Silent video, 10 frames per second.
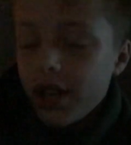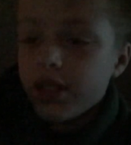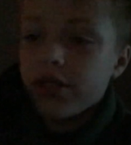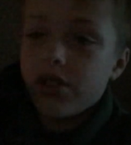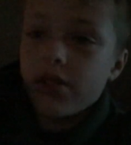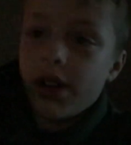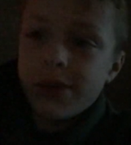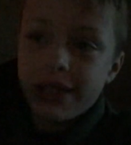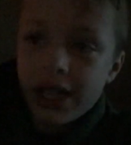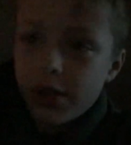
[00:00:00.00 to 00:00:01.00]
So I
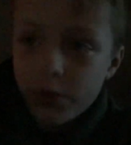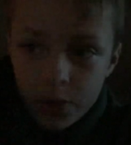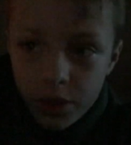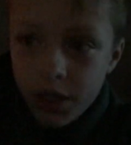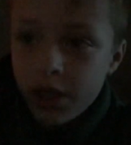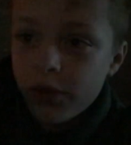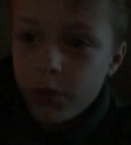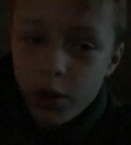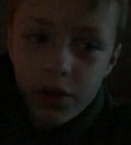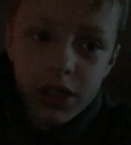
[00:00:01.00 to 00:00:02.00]
was kind of worried
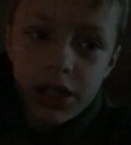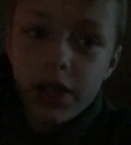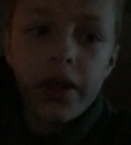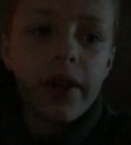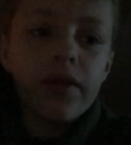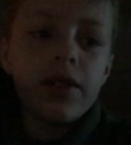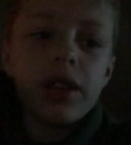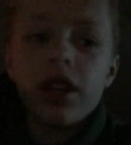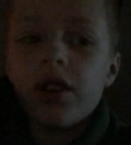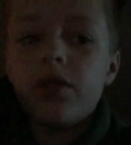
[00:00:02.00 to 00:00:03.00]
worried in that
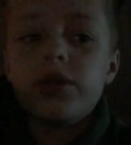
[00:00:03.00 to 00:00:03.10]
video.